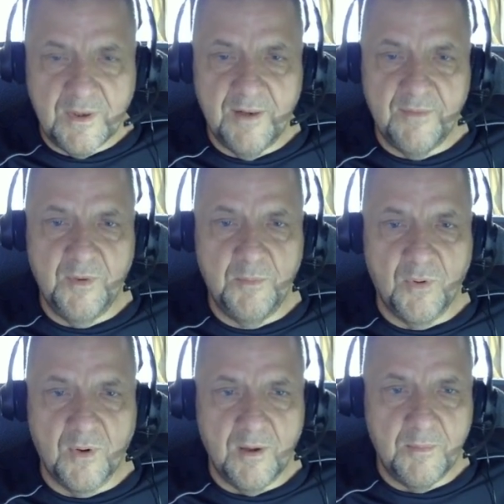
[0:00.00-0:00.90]
have the
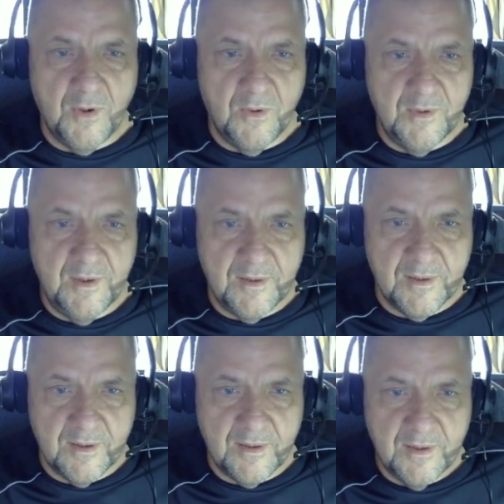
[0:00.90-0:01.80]
pull up, only the